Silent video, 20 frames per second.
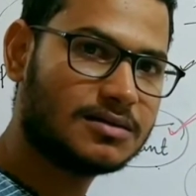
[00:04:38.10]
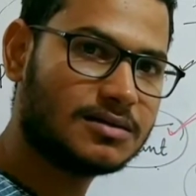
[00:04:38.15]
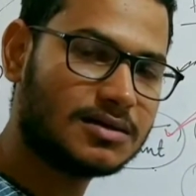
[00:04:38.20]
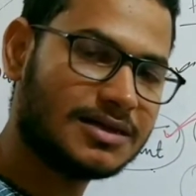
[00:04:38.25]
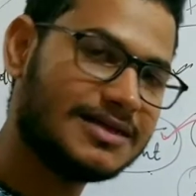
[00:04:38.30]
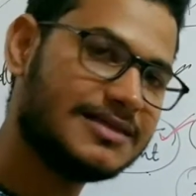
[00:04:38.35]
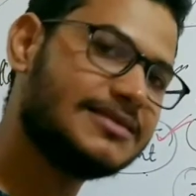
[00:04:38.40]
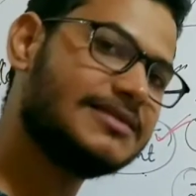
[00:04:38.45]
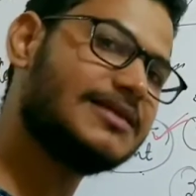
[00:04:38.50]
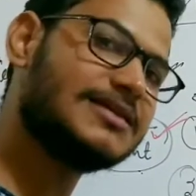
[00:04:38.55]

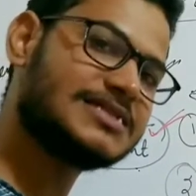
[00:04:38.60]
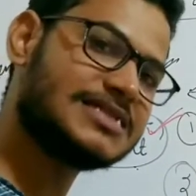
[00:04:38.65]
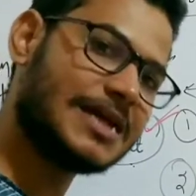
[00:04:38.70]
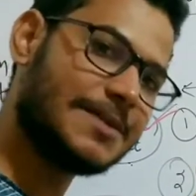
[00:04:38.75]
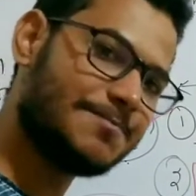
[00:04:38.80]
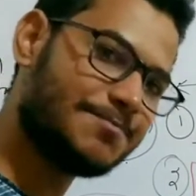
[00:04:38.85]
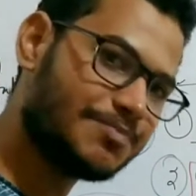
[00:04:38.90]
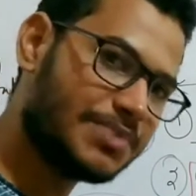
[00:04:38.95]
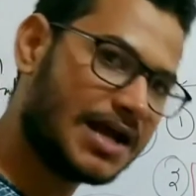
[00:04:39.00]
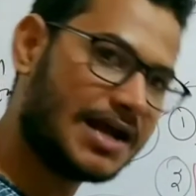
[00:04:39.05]
in the
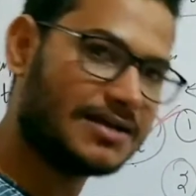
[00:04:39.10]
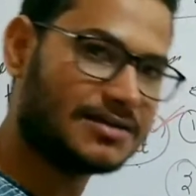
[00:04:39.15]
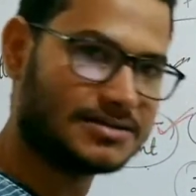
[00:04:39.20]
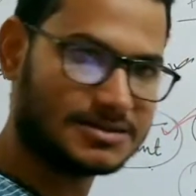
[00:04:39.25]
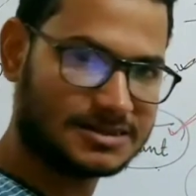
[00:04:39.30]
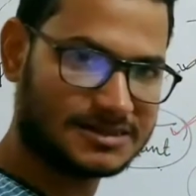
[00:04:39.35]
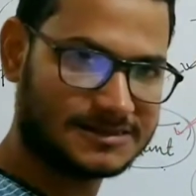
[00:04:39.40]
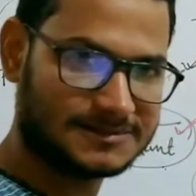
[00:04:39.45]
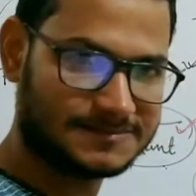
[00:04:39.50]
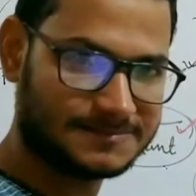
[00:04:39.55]
same plant.
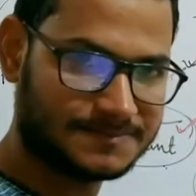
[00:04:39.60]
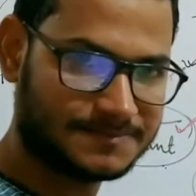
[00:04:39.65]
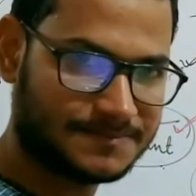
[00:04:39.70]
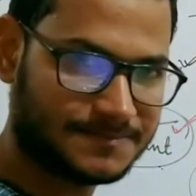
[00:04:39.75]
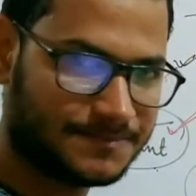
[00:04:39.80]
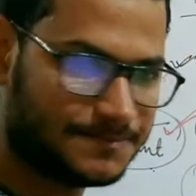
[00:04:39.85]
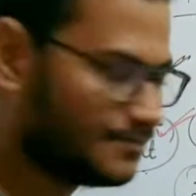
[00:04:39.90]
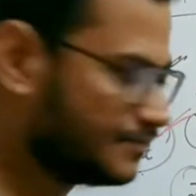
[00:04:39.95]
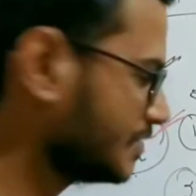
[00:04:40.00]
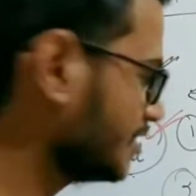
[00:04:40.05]

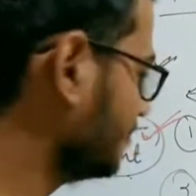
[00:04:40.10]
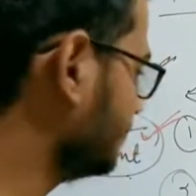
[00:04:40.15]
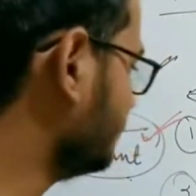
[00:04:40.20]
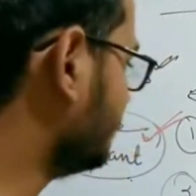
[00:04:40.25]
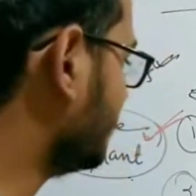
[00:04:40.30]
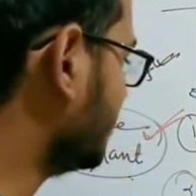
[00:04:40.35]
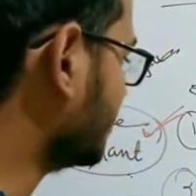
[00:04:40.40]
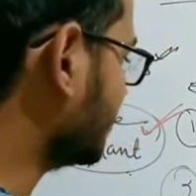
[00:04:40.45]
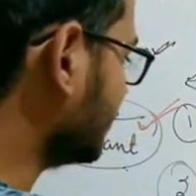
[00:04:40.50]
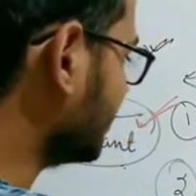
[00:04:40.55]

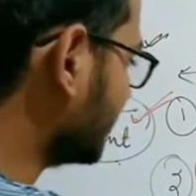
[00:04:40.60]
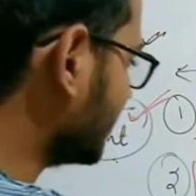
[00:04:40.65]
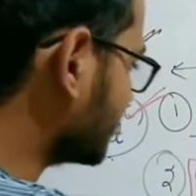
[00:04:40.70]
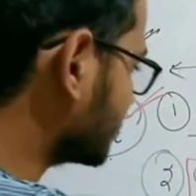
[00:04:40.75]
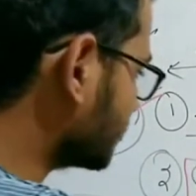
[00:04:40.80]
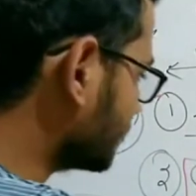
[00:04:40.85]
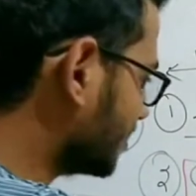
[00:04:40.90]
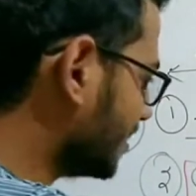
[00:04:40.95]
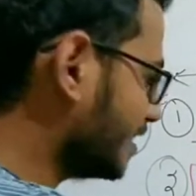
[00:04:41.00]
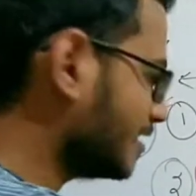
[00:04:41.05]
But in case
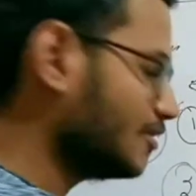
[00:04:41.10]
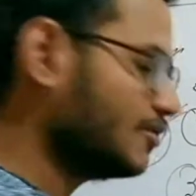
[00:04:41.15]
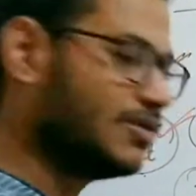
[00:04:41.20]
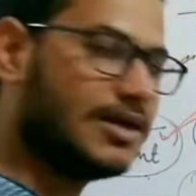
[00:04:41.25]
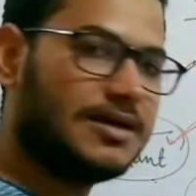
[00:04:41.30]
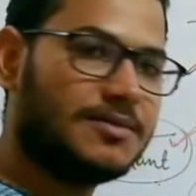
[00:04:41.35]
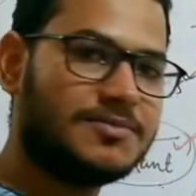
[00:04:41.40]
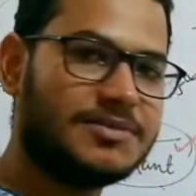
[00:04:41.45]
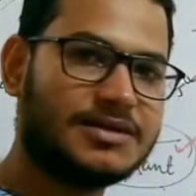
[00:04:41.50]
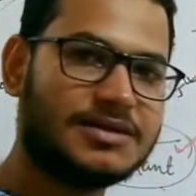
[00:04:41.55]
of
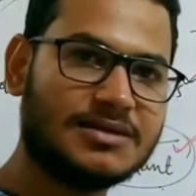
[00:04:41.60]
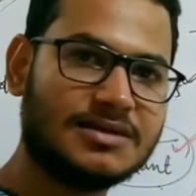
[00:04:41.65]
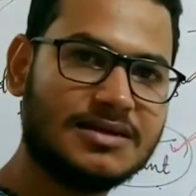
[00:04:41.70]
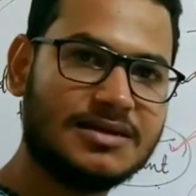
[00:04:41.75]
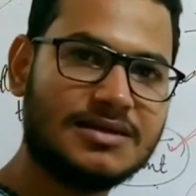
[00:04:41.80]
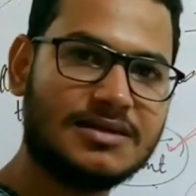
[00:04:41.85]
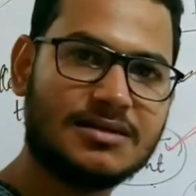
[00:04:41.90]
geitonogamy,